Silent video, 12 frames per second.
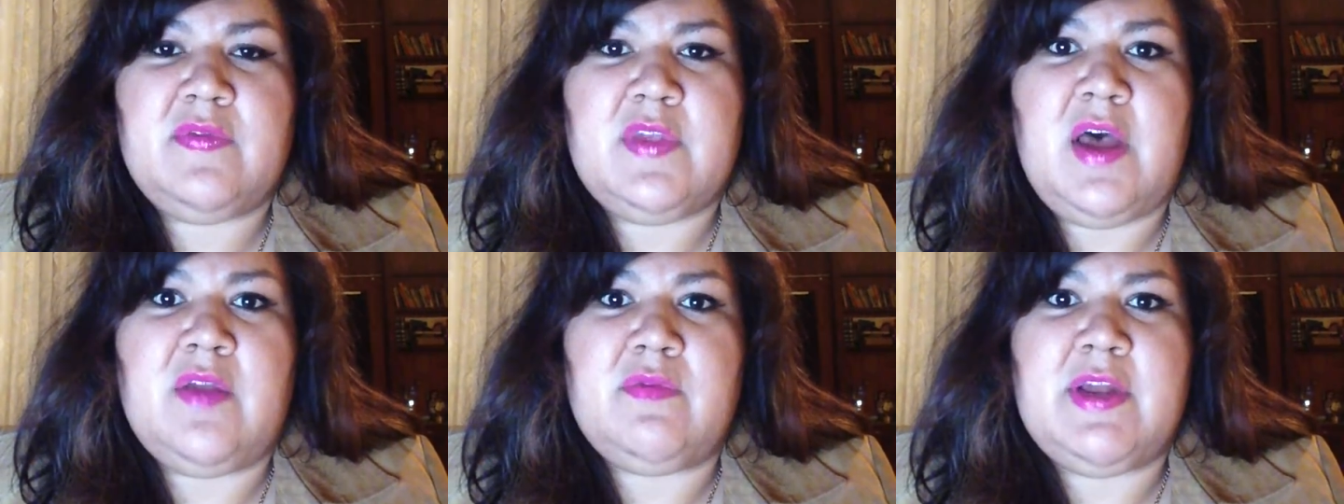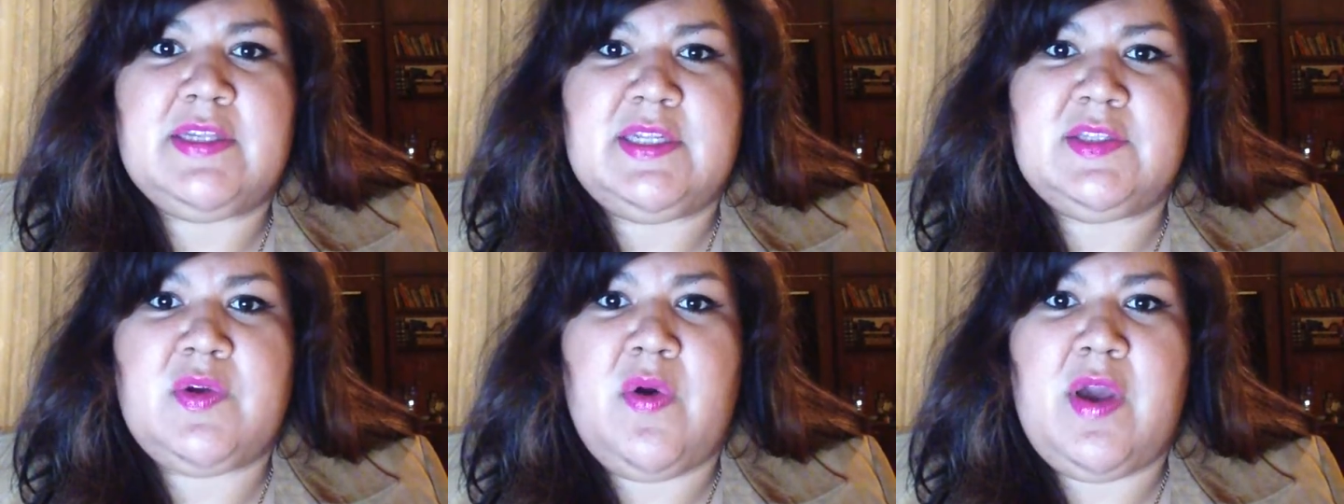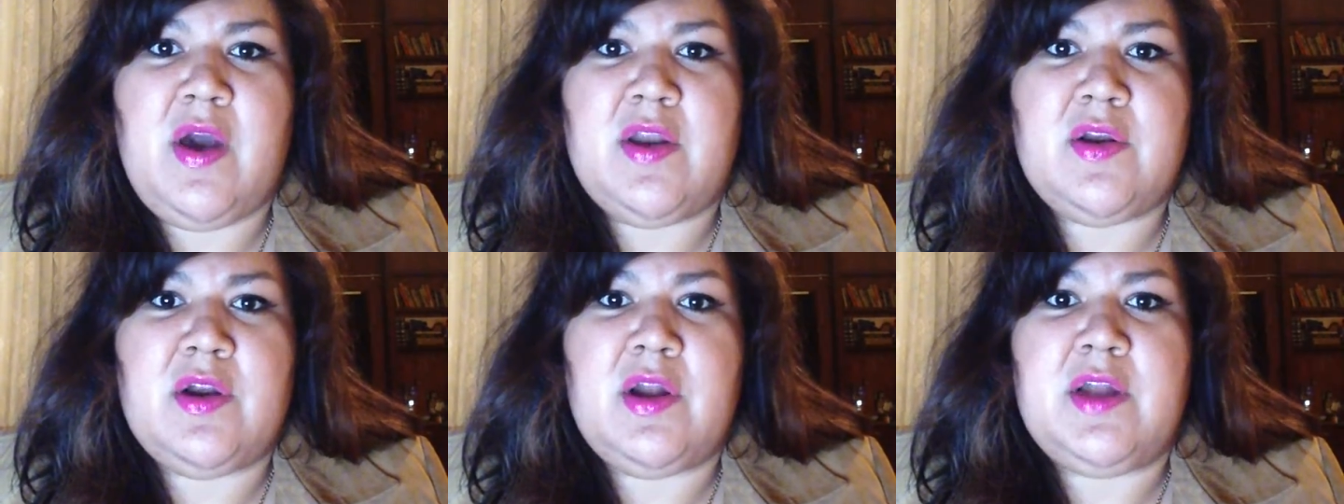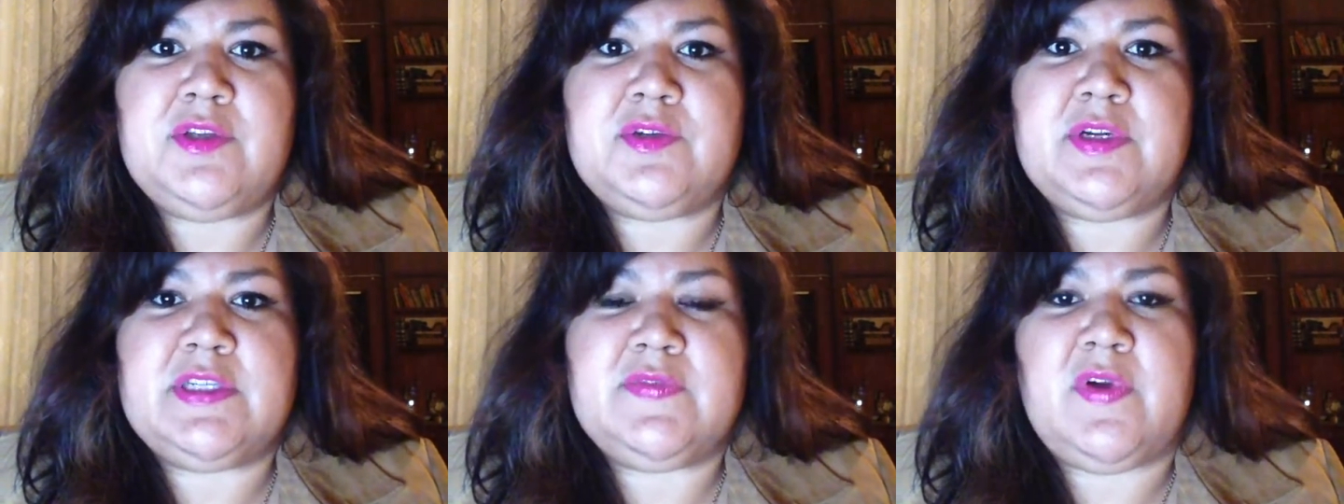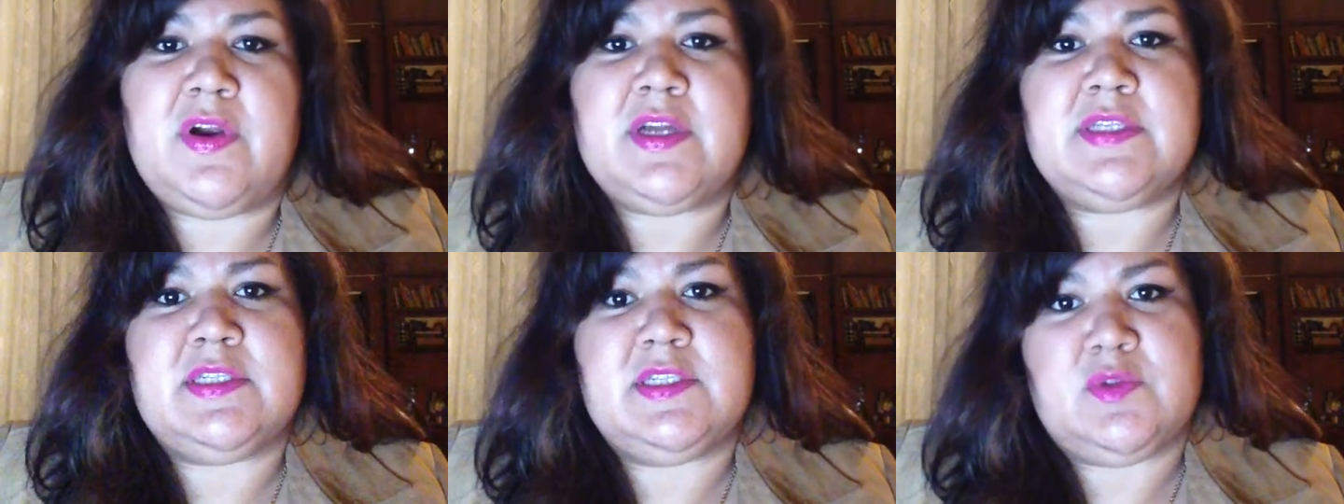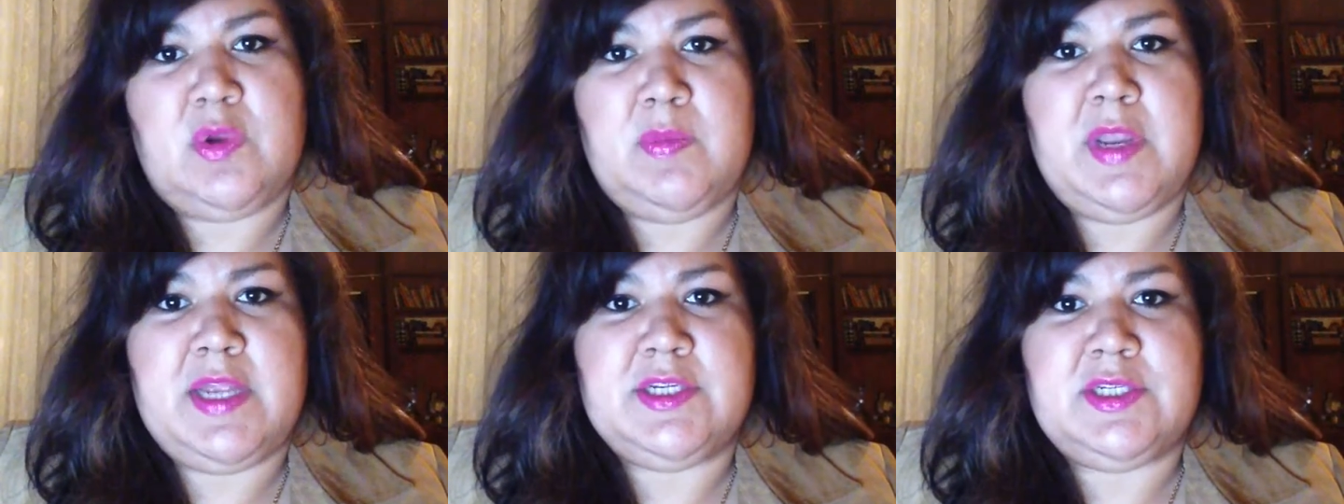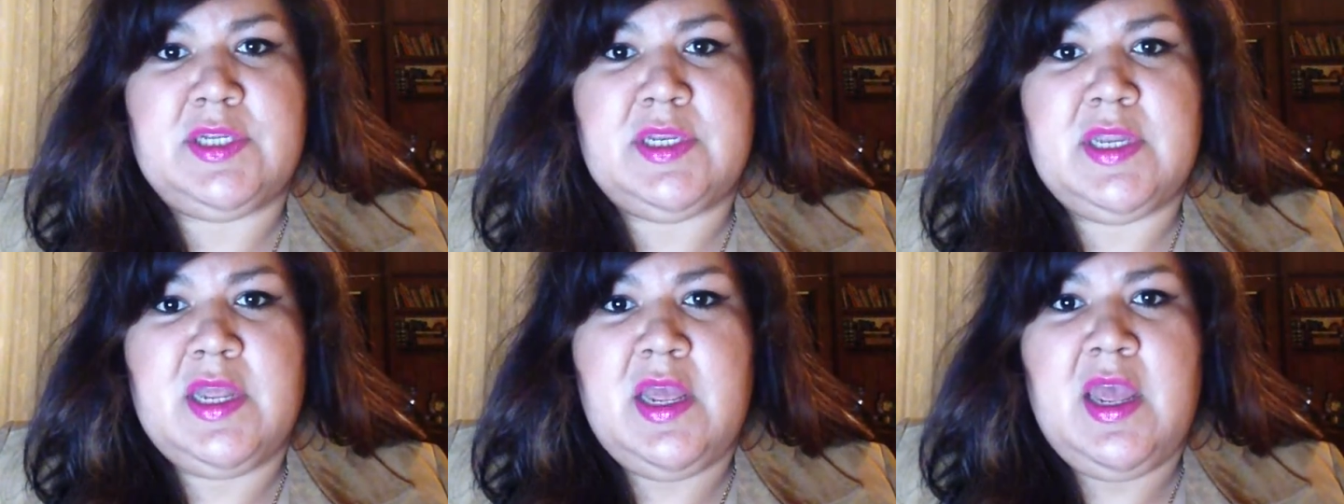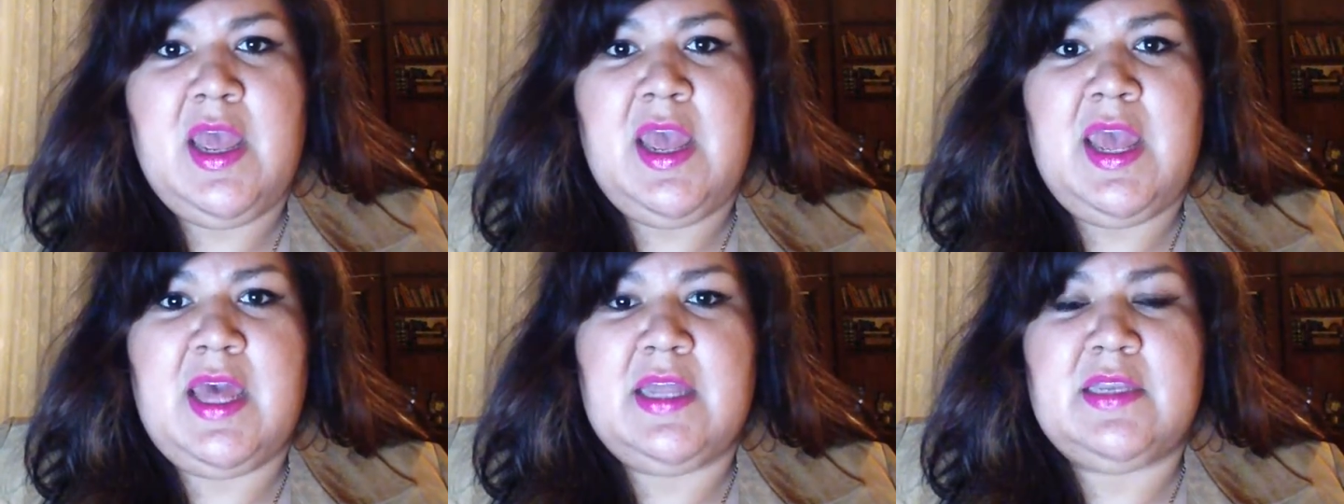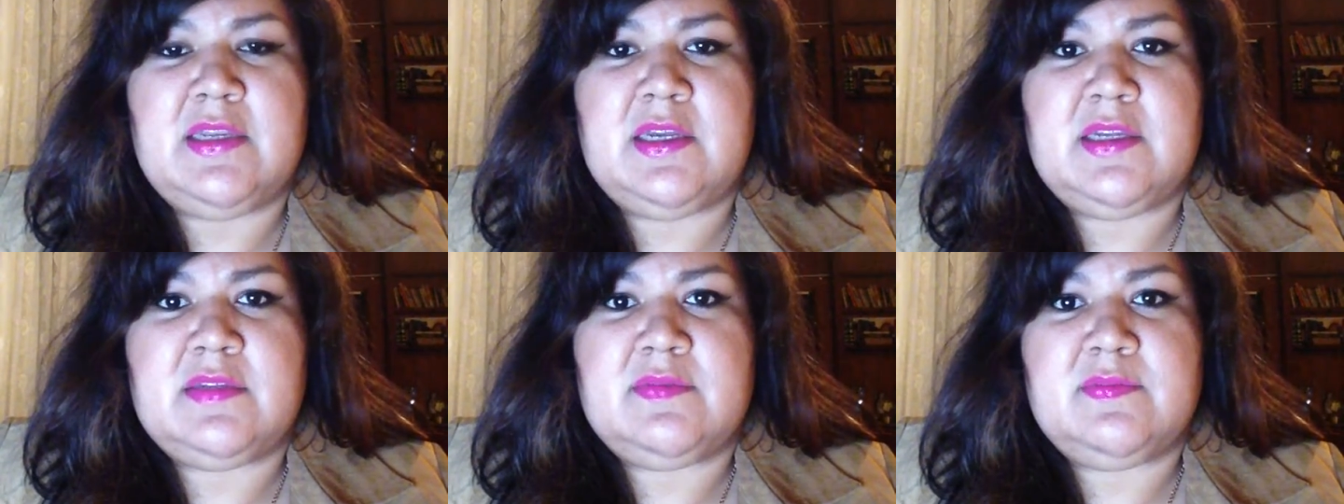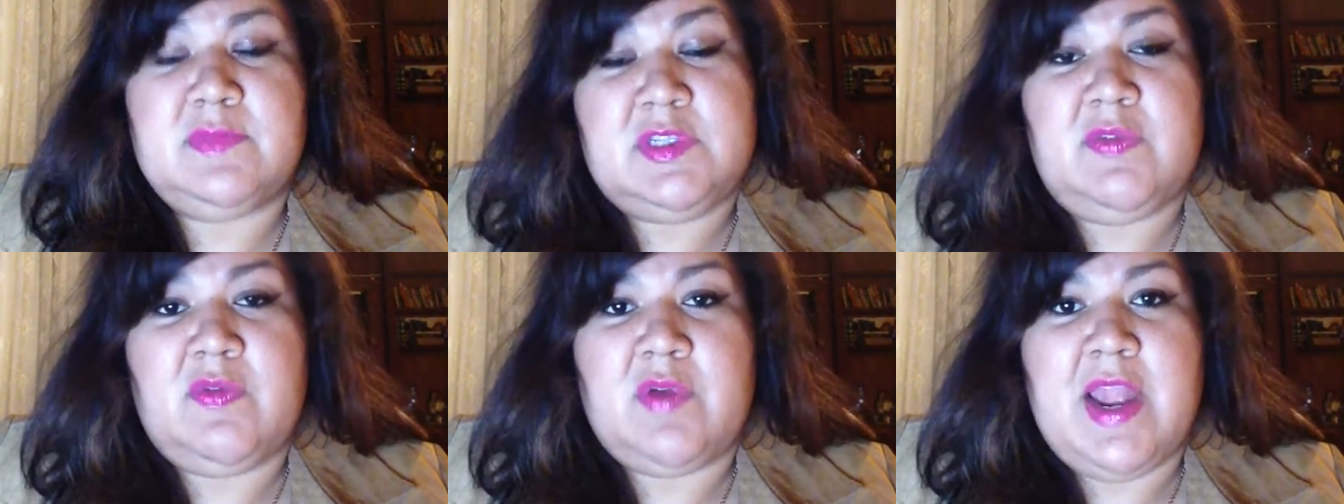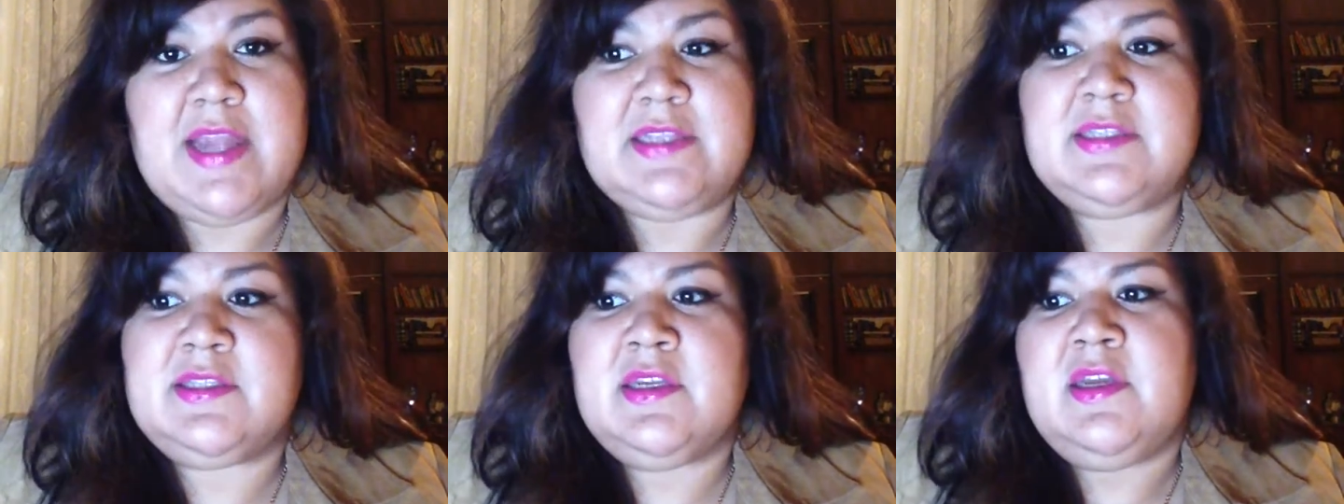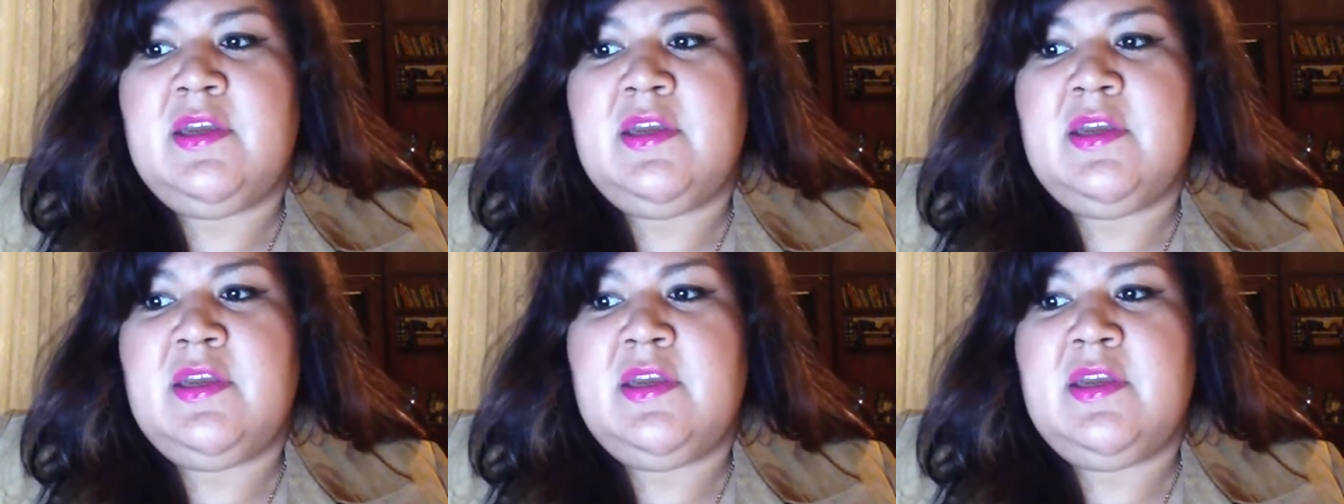unrest that's going on in our country as far as discrimination and civil rights.